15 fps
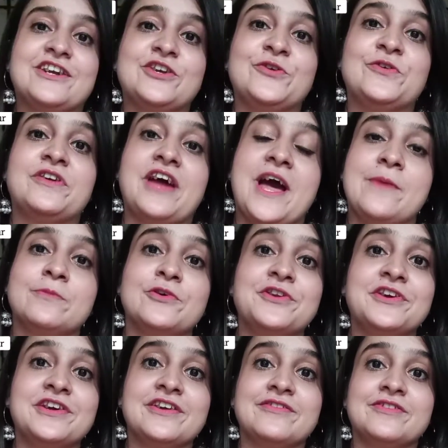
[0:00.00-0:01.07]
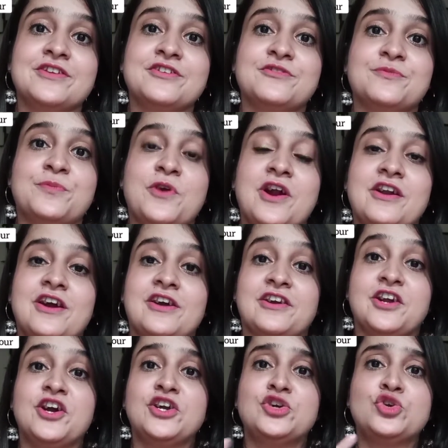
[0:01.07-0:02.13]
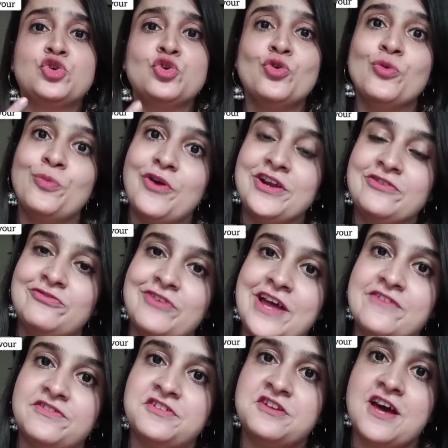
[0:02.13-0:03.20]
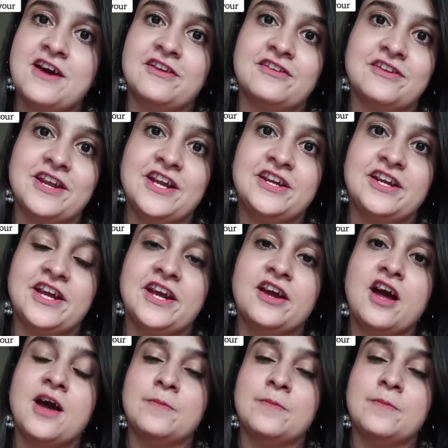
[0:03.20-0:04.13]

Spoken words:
note, I'm gonna give this product a 2.5 star rating.